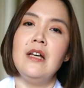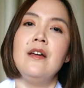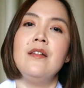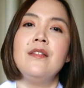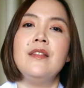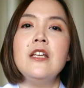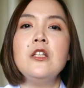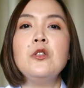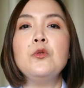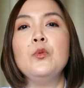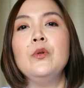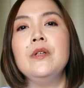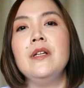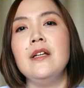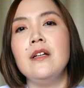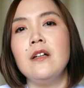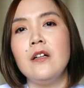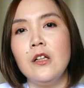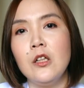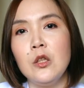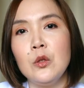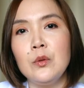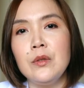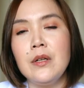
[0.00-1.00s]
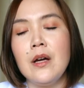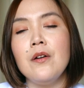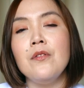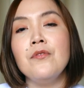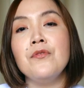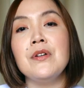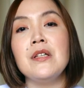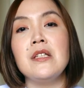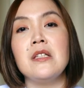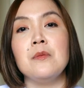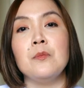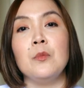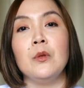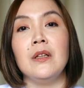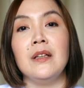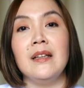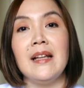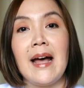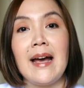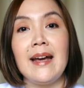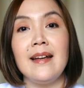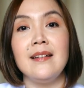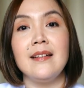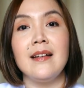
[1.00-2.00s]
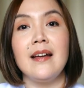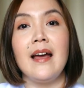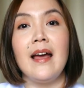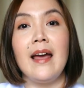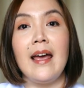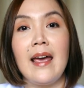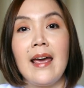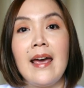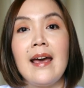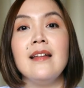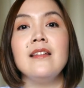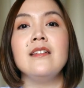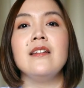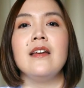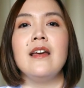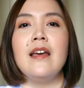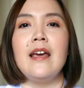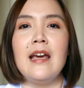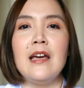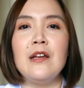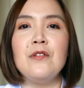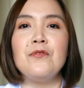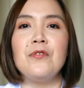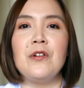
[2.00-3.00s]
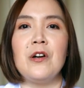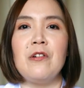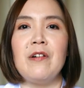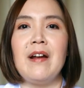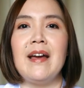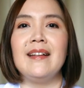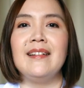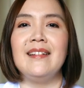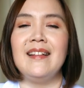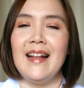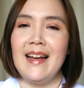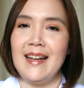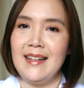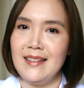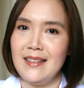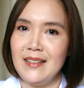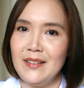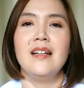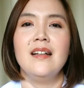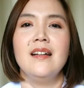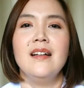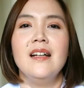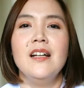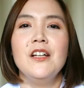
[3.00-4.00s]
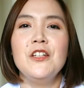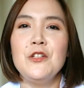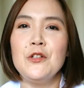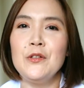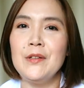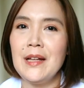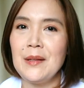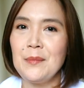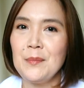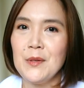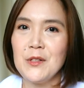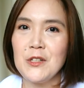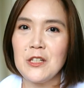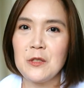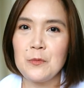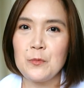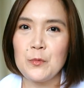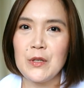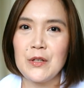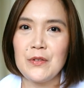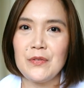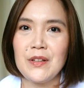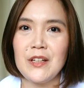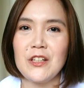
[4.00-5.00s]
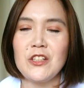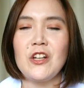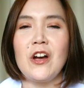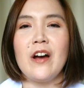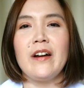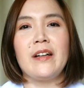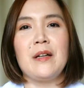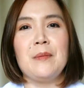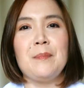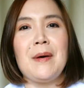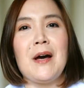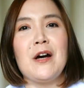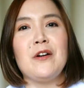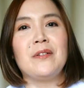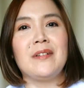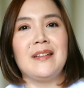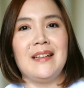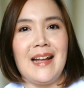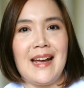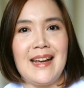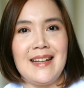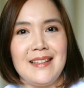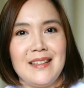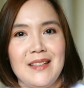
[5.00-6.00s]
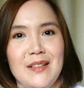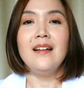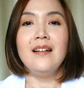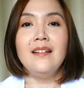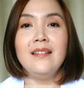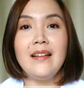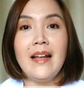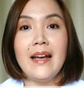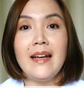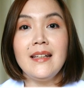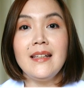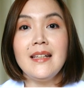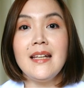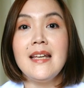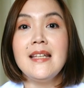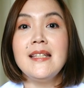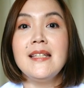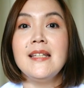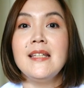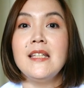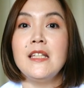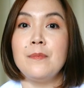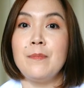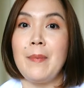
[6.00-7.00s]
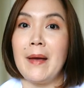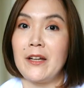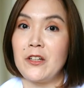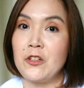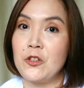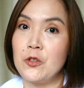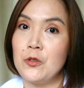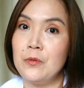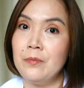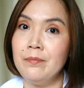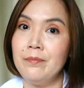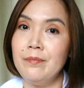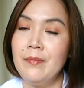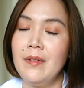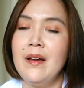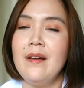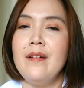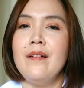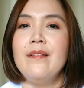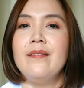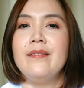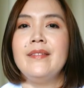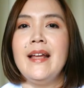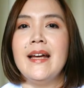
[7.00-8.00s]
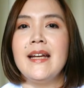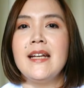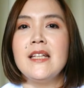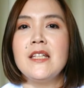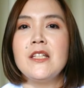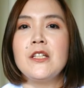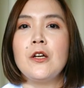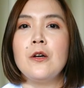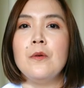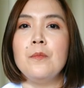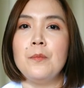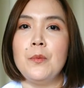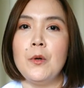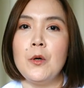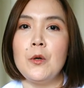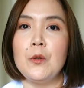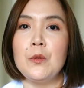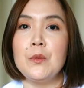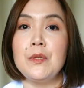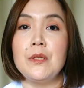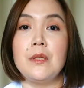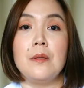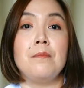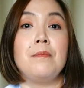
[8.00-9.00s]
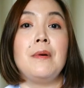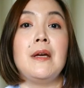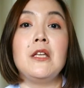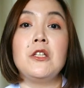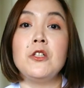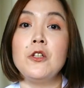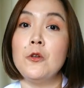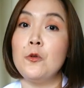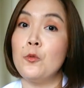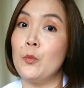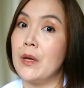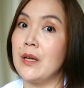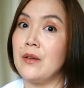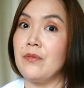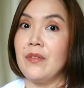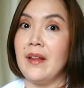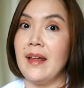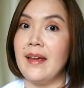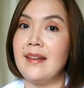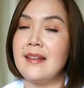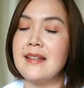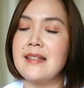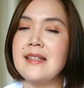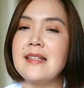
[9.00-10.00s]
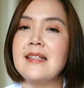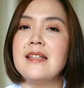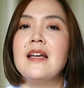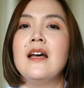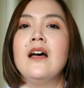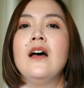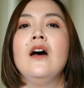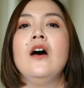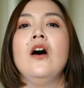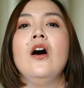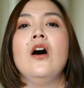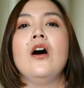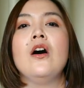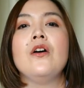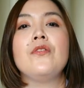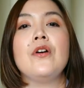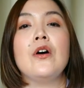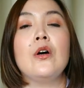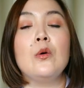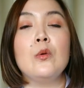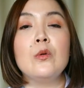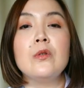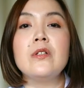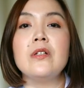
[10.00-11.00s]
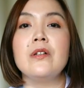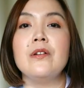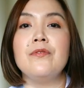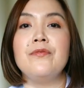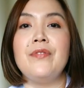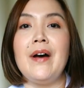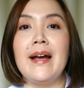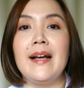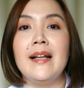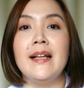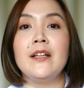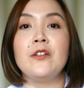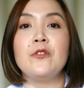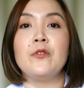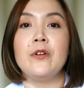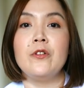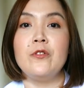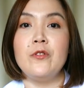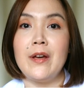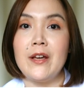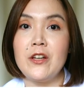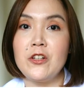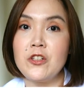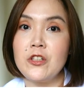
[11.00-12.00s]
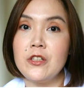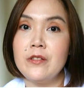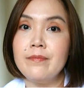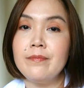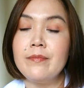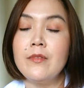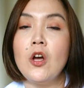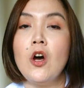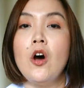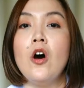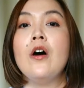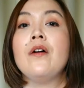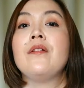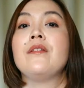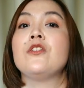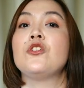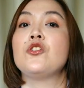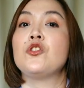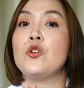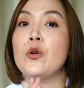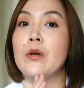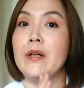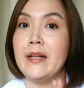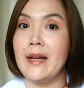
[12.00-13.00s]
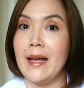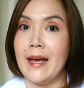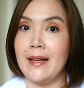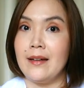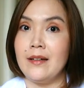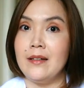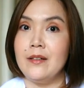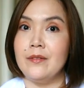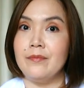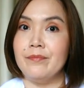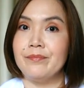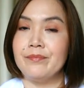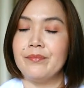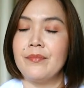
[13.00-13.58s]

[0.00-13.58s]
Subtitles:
This would include visible light and infrared light. So let me just briefly talk about light. Light is a spectrum that is composed based on wavelengths of ultraviolet radiation on the short end,